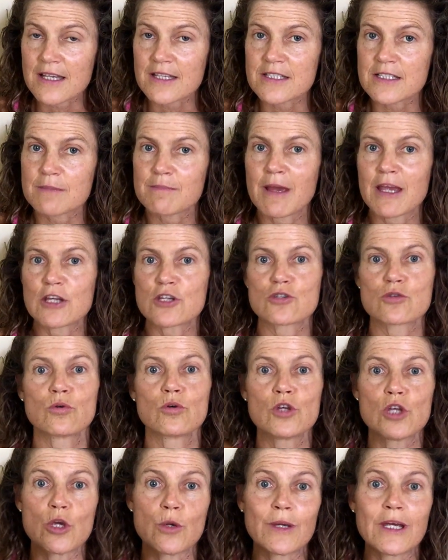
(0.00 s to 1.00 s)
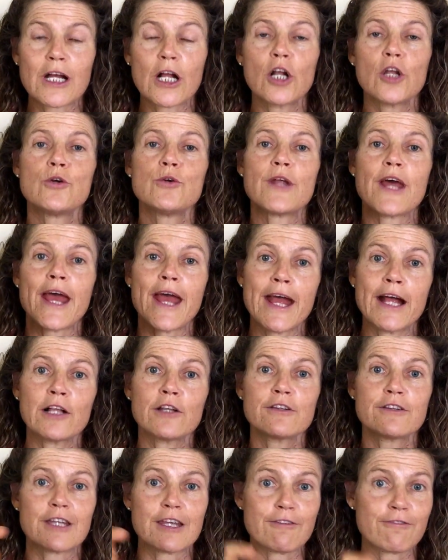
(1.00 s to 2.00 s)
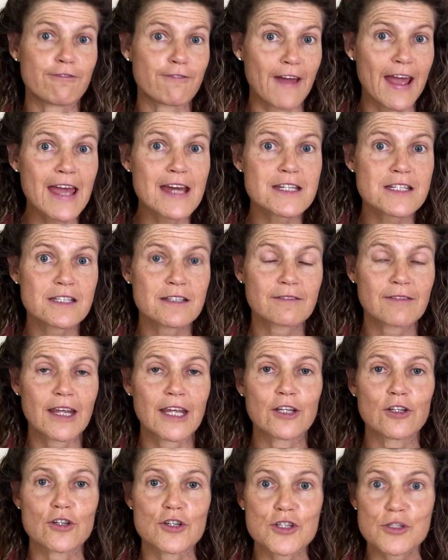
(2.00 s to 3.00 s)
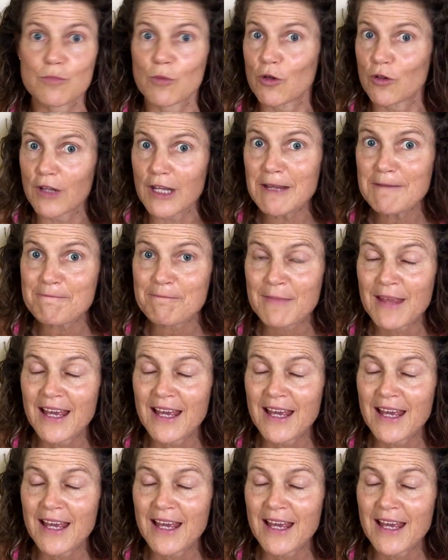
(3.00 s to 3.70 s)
is to make sure you include a healthy fat in your smoothie.